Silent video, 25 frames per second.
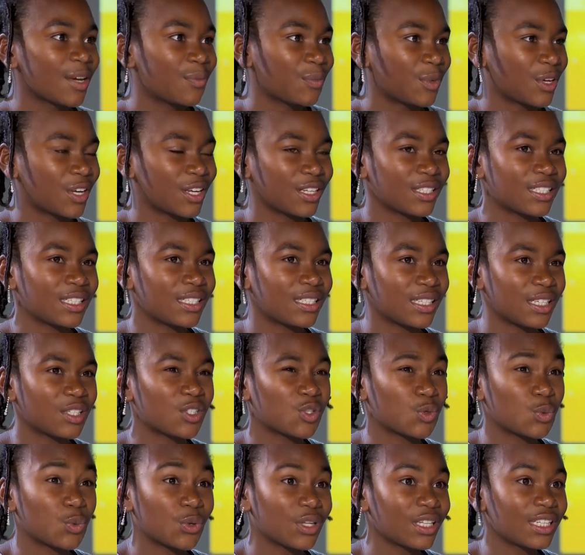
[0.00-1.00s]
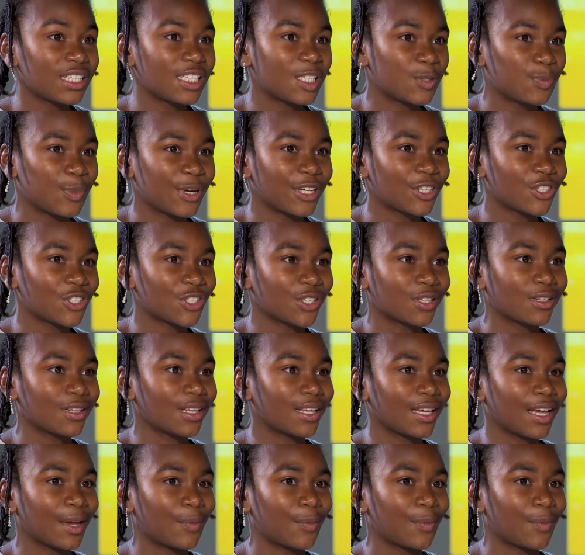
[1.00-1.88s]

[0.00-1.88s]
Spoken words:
because it's really special.